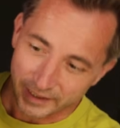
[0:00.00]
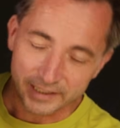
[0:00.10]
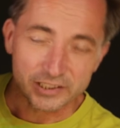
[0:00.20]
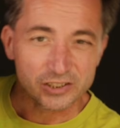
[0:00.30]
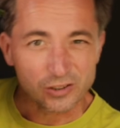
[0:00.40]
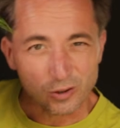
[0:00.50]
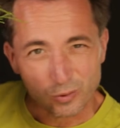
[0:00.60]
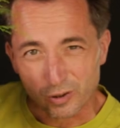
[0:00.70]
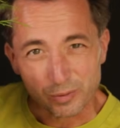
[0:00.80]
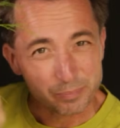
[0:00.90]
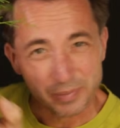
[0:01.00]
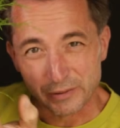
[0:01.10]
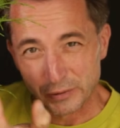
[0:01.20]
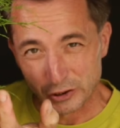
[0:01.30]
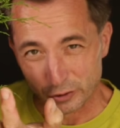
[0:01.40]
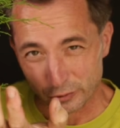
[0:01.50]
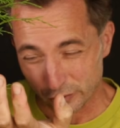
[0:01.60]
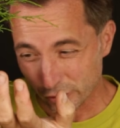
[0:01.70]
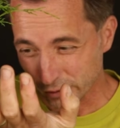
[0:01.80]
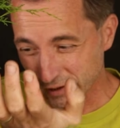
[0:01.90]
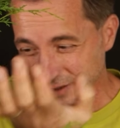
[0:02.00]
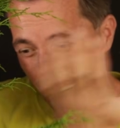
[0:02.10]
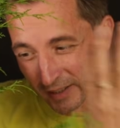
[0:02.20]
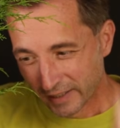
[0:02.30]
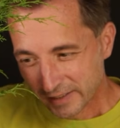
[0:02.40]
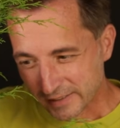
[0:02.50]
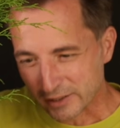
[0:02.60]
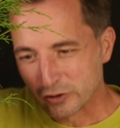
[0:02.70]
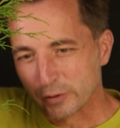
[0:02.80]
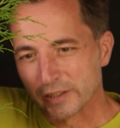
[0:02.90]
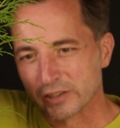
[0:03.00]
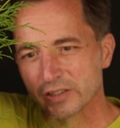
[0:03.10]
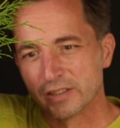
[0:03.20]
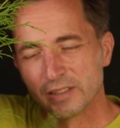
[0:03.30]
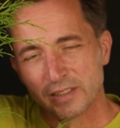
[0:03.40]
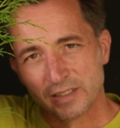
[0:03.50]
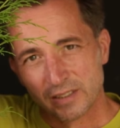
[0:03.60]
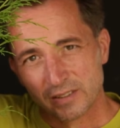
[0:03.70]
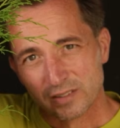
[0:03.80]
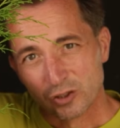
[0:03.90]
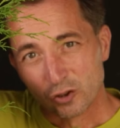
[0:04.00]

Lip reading: It is no longer beneficial to the tree. Next to this, the